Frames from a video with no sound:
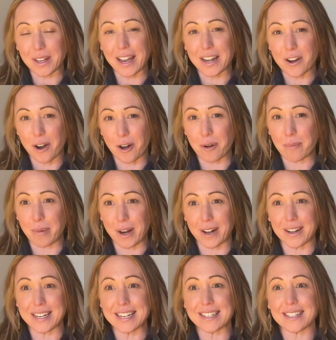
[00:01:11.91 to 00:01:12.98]
and harmed
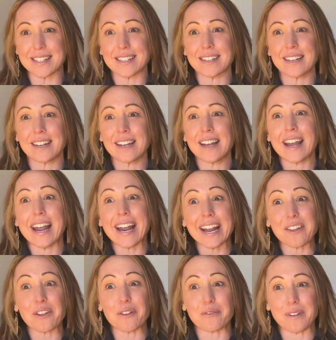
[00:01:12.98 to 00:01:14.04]
parties and
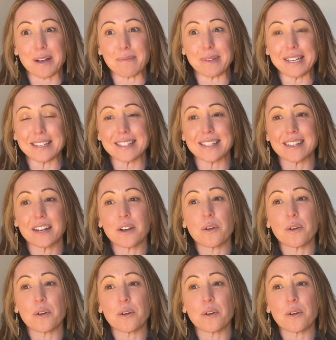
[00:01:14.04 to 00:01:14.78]
their families,